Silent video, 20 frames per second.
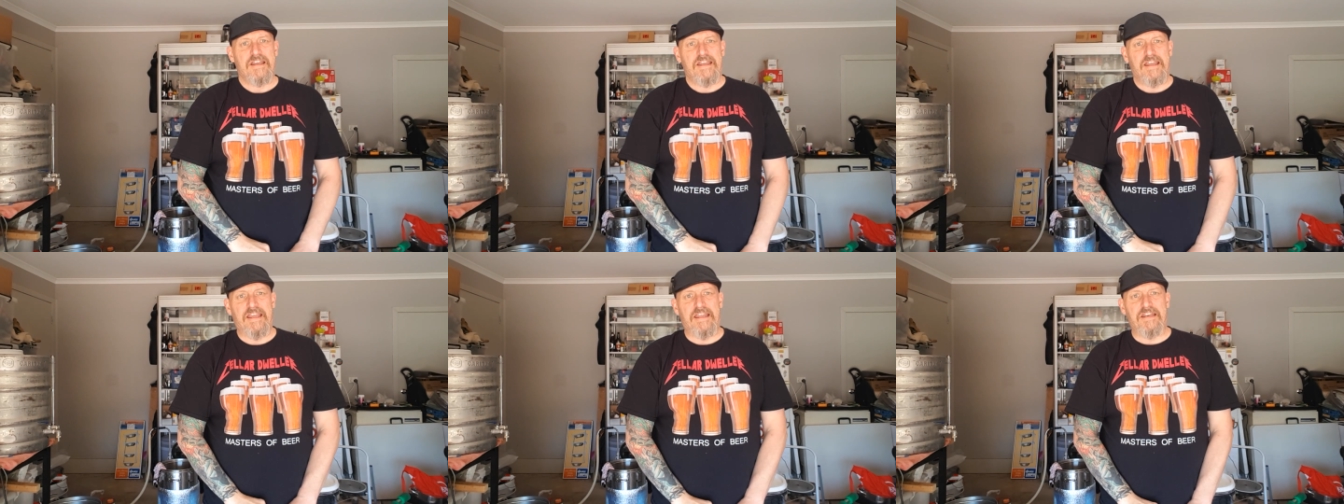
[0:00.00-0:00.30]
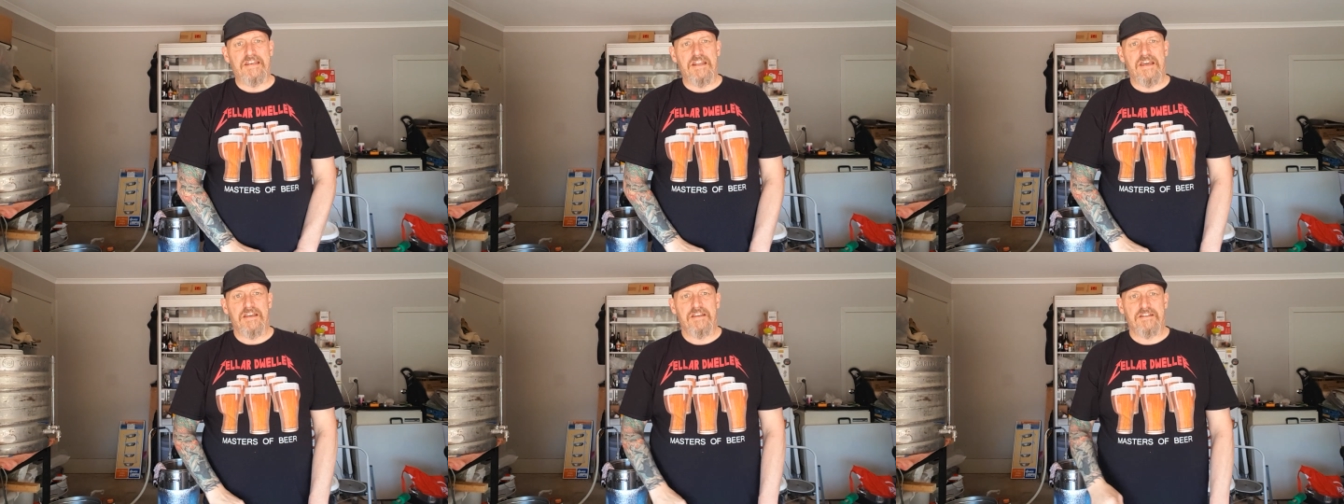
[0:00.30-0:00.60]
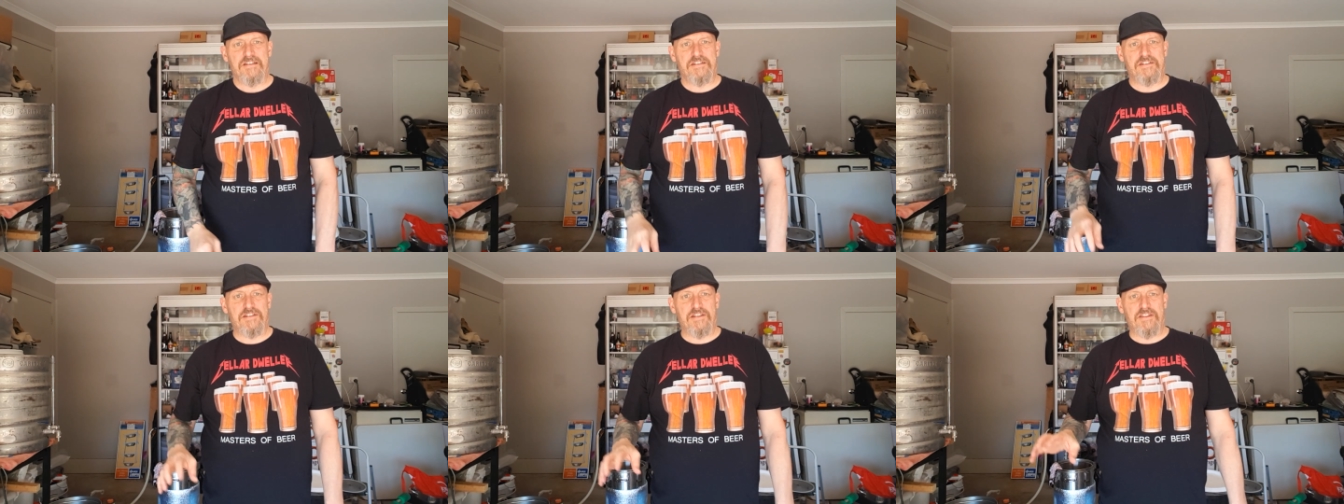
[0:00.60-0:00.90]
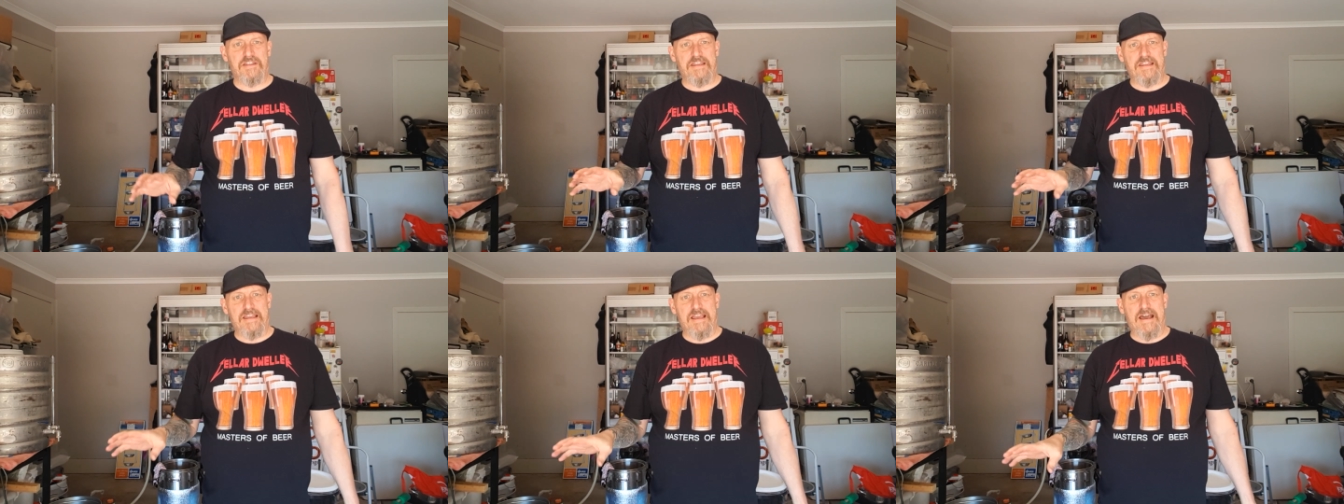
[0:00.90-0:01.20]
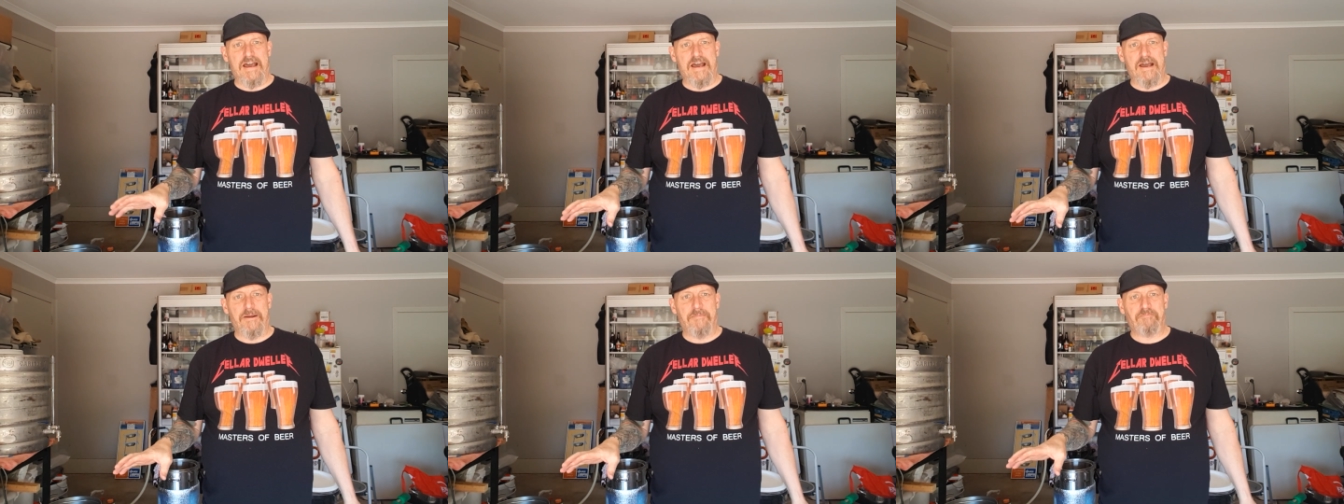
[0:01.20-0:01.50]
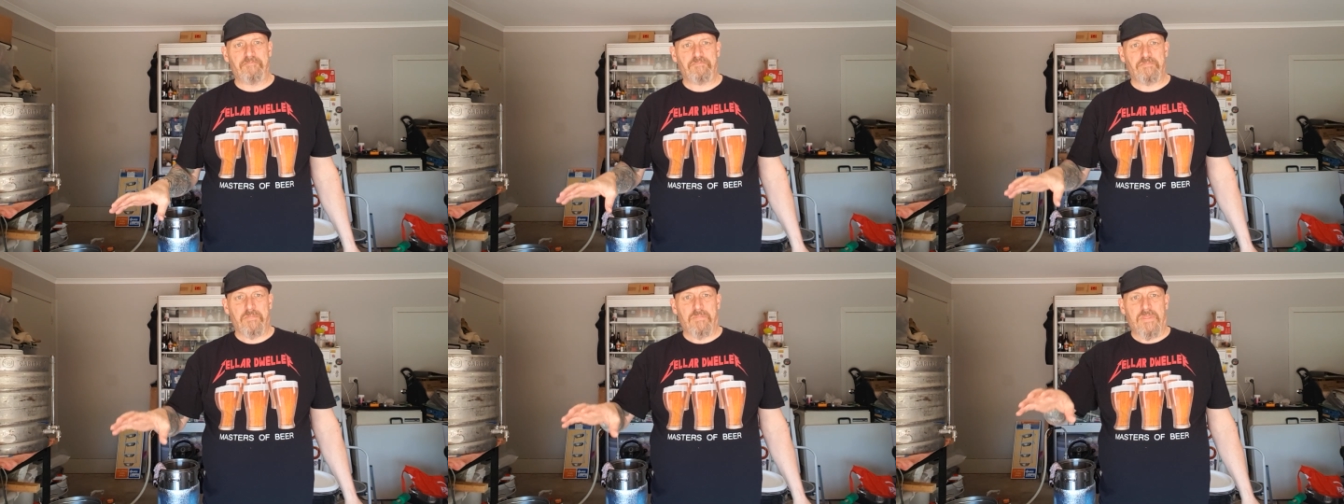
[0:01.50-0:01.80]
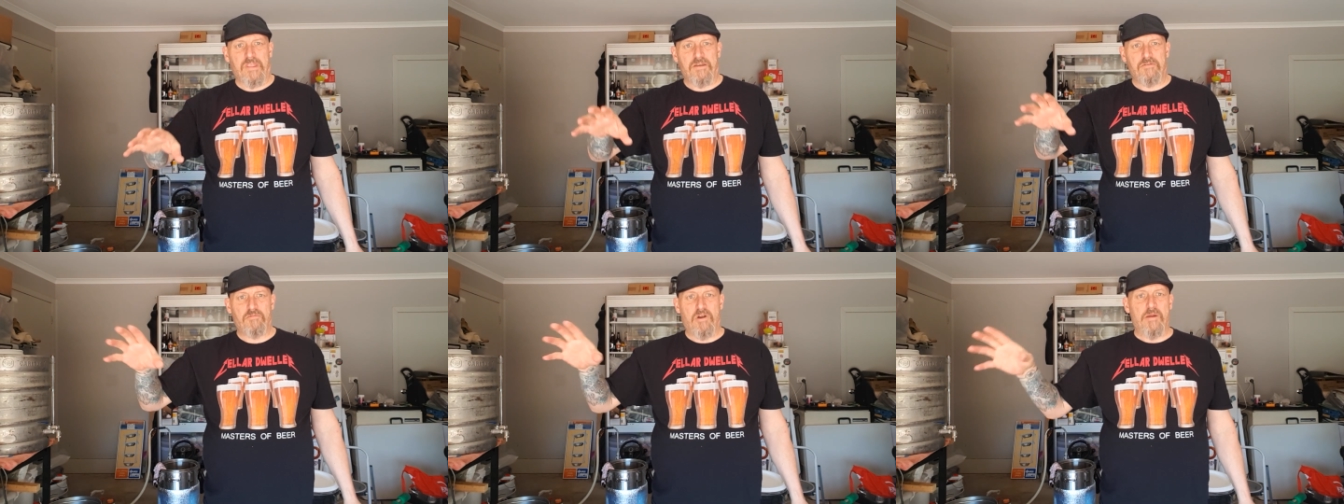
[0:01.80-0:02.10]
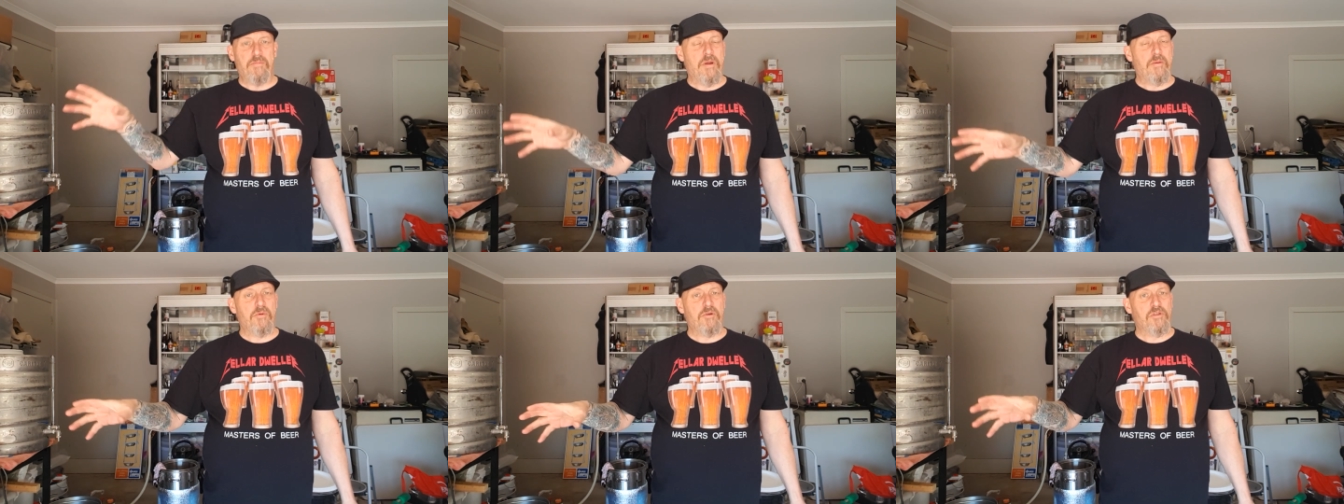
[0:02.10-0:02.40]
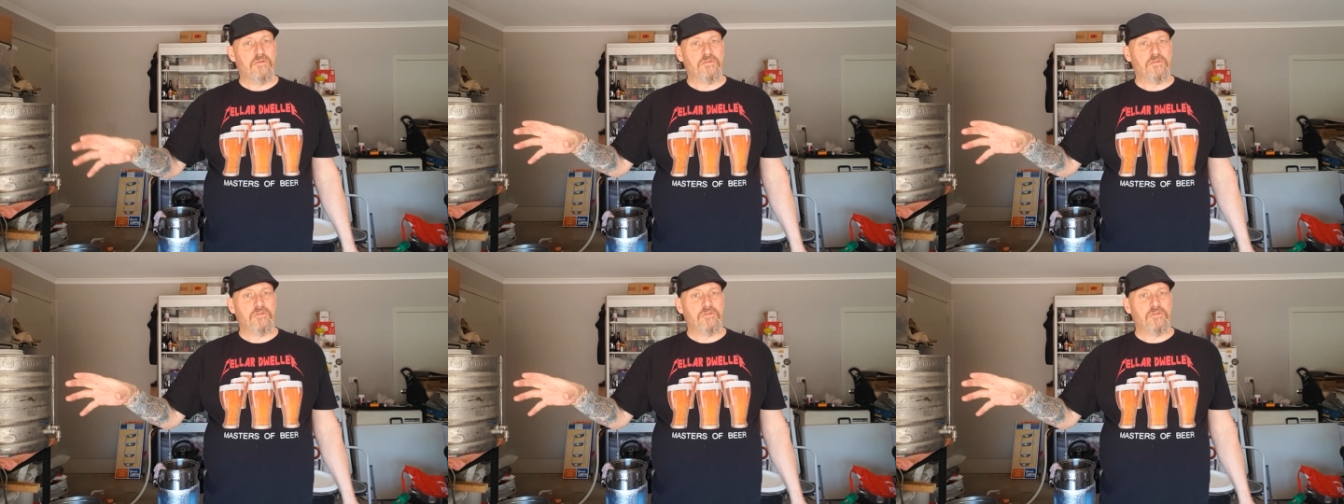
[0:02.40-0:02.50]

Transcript: into the Robobrew